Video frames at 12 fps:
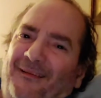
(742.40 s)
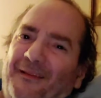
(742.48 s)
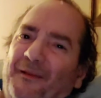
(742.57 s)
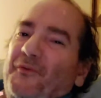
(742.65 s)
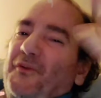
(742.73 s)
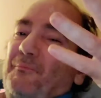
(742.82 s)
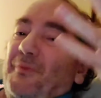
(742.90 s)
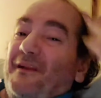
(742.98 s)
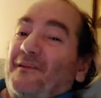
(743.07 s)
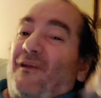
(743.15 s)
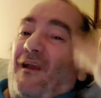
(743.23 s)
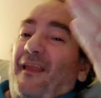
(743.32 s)
Okay, but
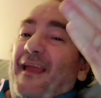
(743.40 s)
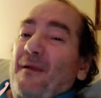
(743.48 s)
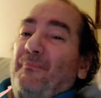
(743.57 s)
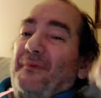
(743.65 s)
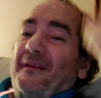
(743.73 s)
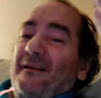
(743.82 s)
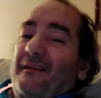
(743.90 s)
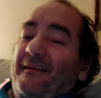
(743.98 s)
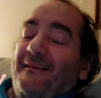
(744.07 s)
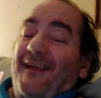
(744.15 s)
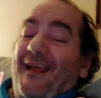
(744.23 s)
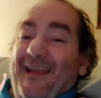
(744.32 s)
it's all happening
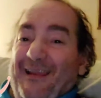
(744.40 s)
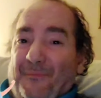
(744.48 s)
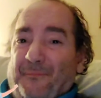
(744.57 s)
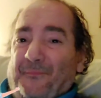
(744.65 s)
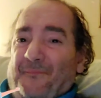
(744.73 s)
in time.